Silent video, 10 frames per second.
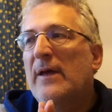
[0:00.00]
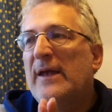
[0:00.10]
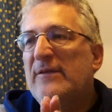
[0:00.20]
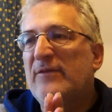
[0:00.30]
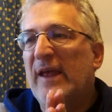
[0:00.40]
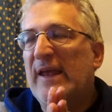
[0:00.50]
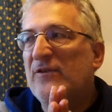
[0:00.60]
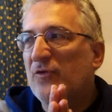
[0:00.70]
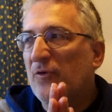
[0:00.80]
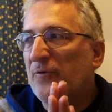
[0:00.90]
He
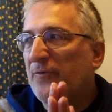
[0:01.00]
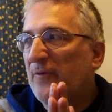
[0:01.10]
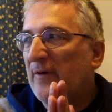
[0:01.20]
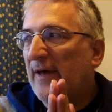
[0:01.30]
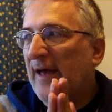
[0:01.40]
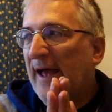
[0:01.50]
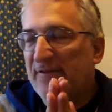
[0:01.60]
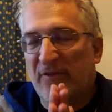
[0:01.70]
sort of has